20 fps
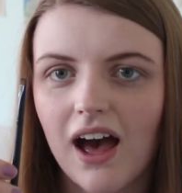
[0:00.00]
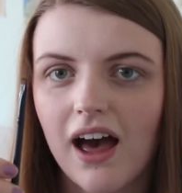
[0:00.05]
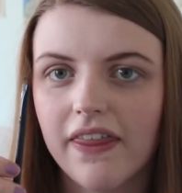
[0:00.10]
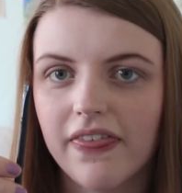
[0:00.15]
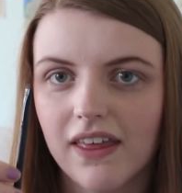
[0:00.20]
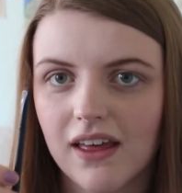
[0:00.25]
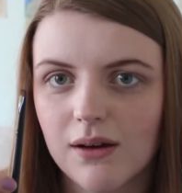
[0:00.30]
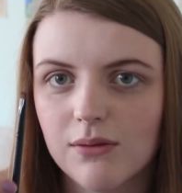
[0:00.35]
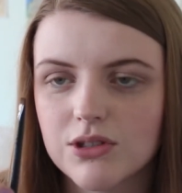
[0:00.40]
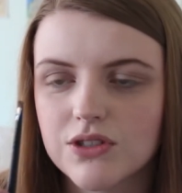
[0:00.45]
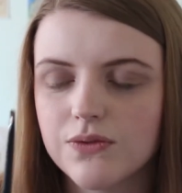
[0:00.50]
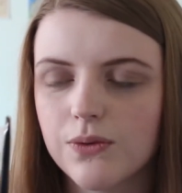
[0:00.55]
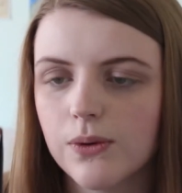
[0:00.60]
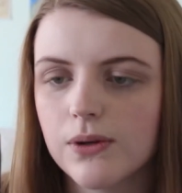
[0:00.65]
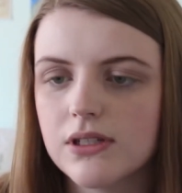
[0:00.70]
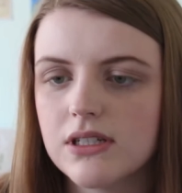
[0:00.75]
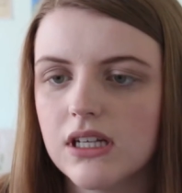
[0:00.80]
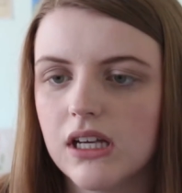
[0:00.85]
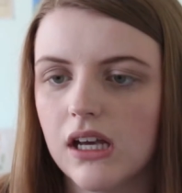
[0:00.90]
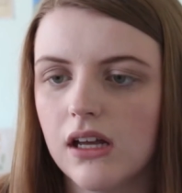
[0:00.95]
I think I was
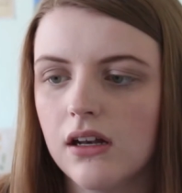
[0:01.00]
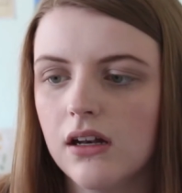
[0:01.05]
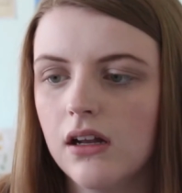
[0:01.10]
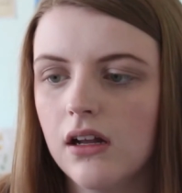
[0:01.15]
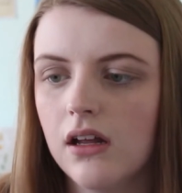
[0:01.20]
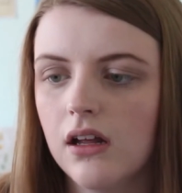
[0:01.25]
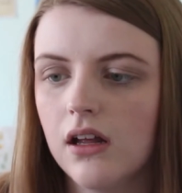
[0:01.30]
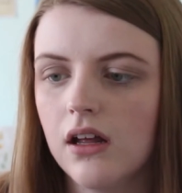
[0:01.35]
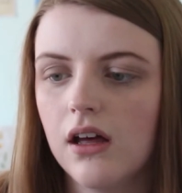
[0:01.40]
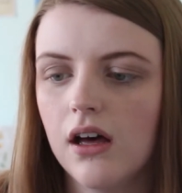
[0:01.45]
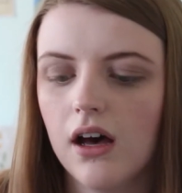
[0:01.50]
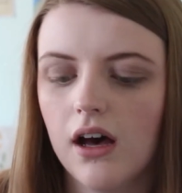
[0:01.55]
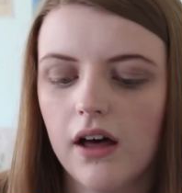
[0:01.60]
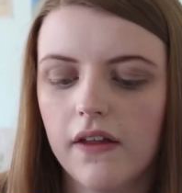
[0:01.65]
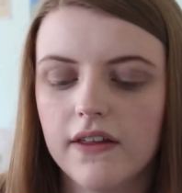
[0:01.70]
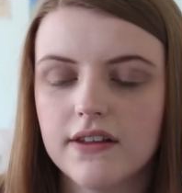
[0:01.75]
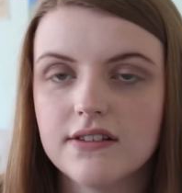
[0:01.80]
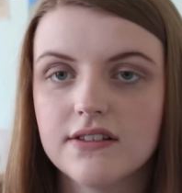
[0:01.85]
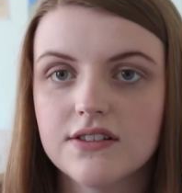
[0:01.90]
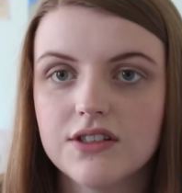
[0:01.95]
14.
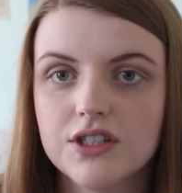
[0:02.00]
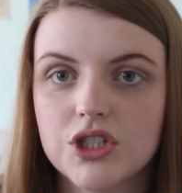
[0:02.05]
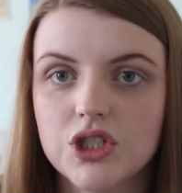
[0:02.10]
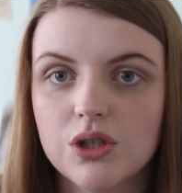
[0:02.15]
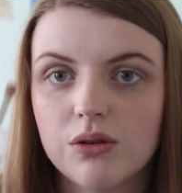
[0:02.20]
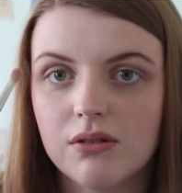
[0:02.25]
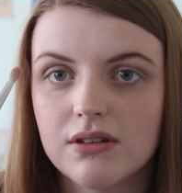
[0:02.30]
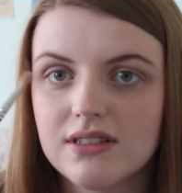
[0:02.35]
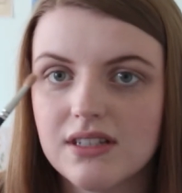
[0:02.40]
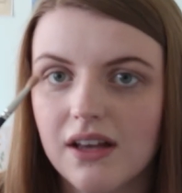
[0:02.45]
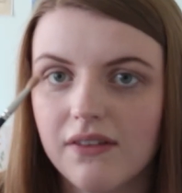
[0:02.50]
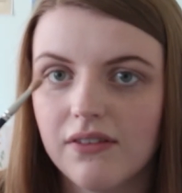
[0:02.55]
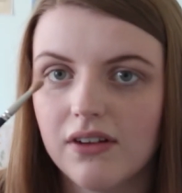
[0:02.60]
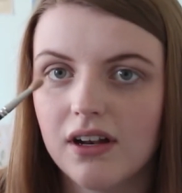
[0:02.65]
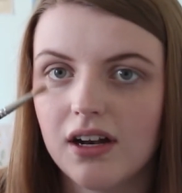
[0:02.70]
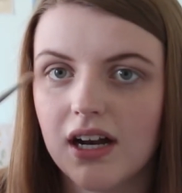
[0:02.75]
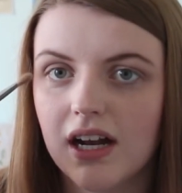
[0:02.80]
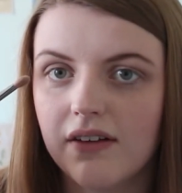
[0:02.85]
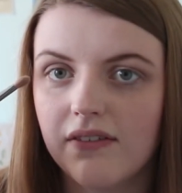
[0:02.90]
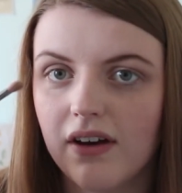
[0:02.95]
This is a
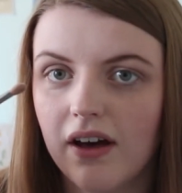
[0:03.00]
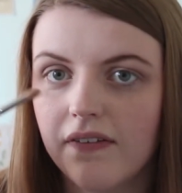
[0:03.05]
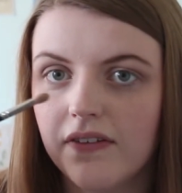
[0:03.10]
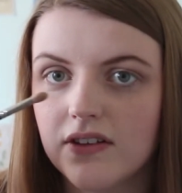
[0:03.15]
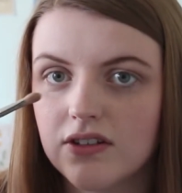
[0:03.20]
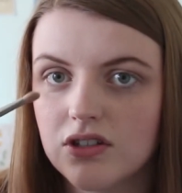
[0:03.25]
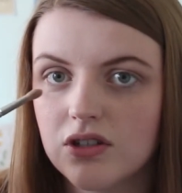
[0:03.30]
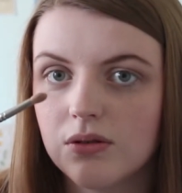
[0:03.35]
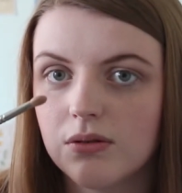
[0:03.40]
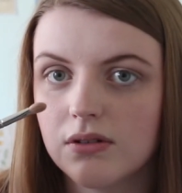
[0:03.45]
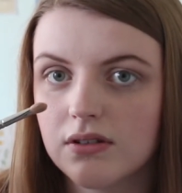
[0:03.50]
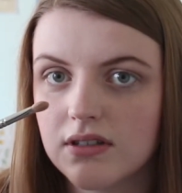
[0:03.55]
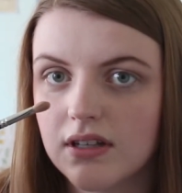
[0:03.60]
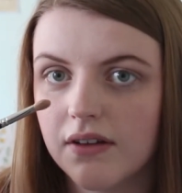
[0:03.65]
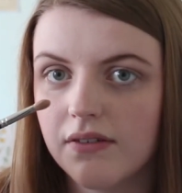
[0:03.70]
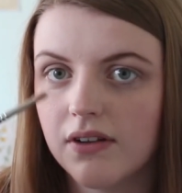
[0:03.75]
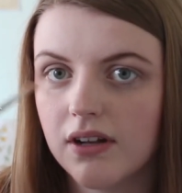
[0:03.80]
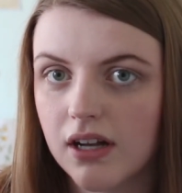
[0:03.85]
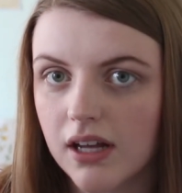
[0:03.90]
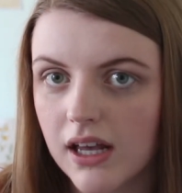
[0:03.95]
217 and I've had this
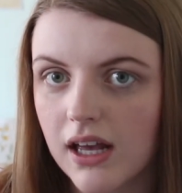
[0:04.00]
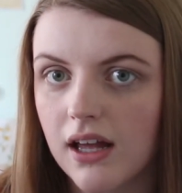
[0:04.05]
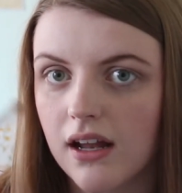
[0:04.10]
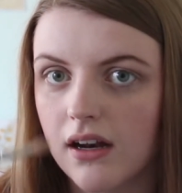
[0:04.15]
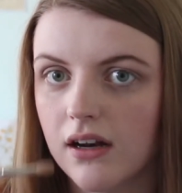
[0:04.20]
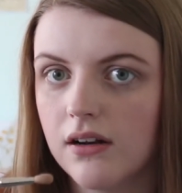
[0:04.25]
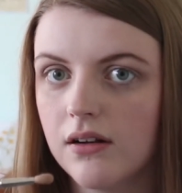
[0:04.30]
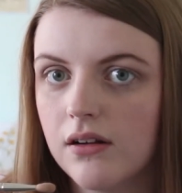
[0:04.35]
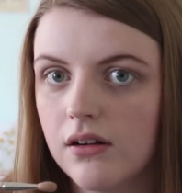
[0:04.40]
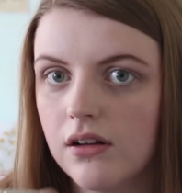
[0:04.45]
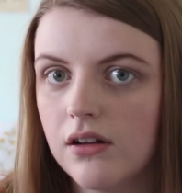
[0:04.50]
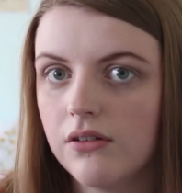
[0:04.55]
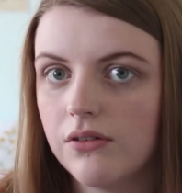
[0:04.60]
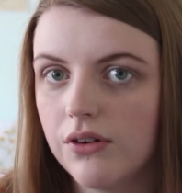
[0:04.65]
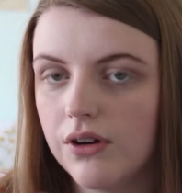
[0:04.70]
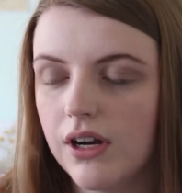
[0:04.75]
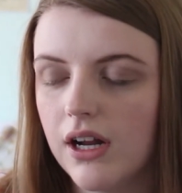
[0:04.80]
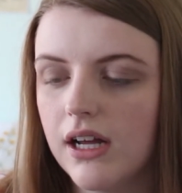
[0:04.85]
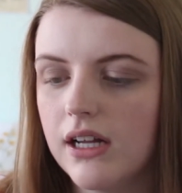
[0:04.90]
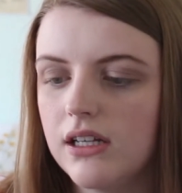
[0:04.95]
217 again
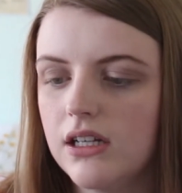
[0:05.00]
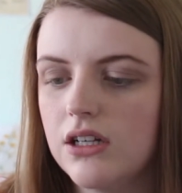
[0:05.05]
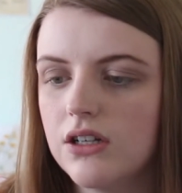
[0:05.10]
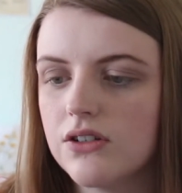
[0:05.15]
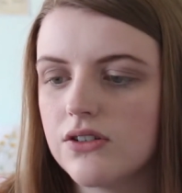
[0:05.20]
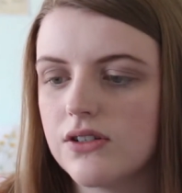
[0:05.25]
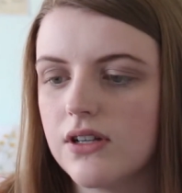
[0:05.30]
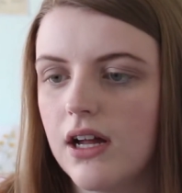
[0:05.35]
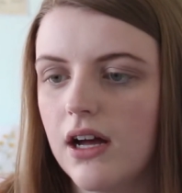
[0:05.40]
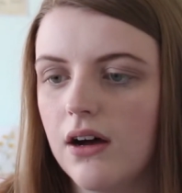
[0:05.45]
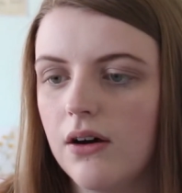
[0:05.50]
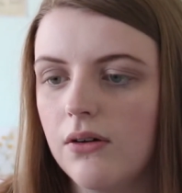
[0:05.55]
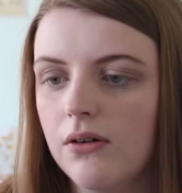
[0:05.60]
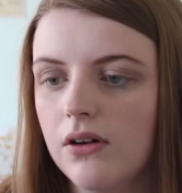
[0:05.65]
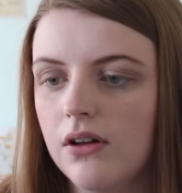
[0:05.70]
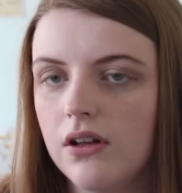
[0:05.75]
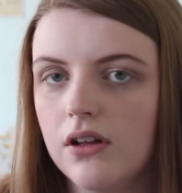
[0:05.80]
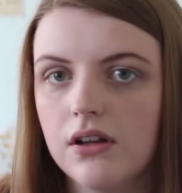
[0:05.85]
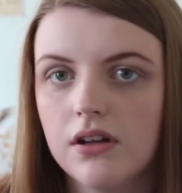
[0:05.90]
for 9 years now.